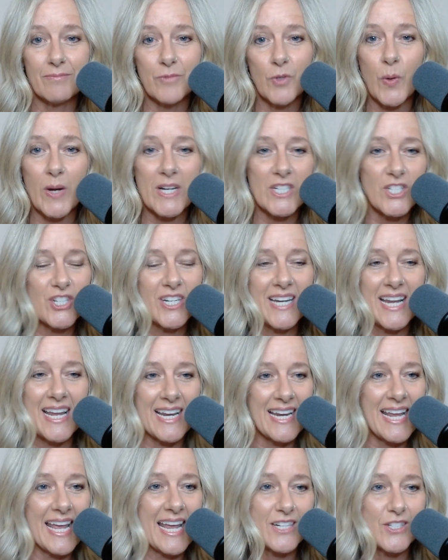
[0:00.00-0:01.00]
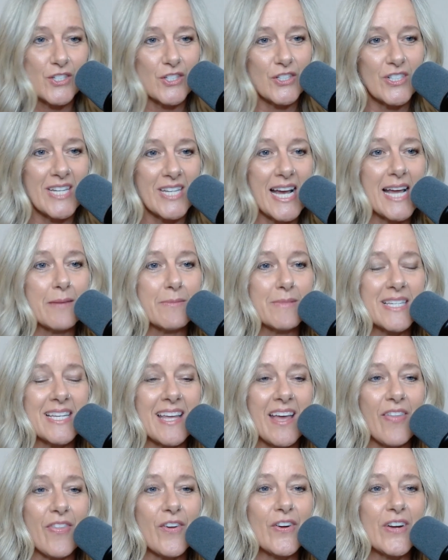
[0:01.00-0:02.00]
question and answer time
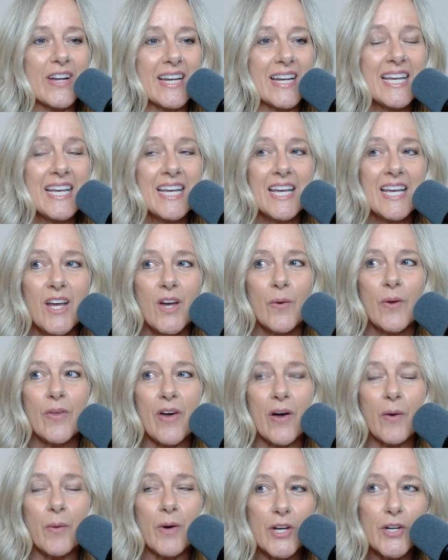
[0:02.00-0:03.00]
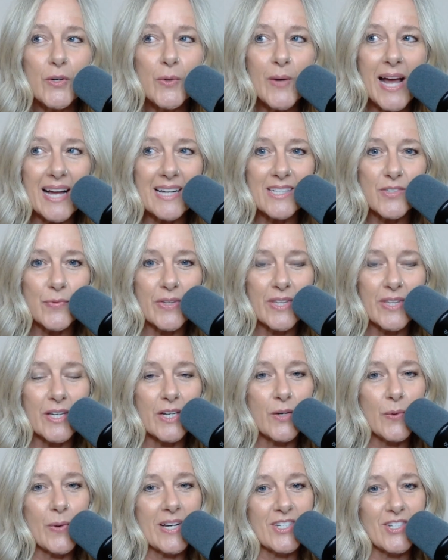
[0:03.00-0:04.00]
together. And we thought, well, who asks really
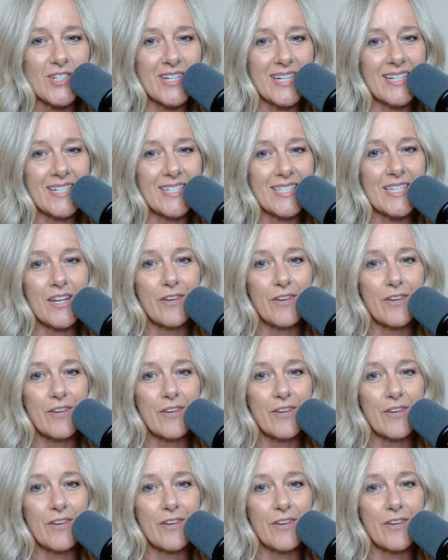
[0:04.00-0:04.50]
good questions?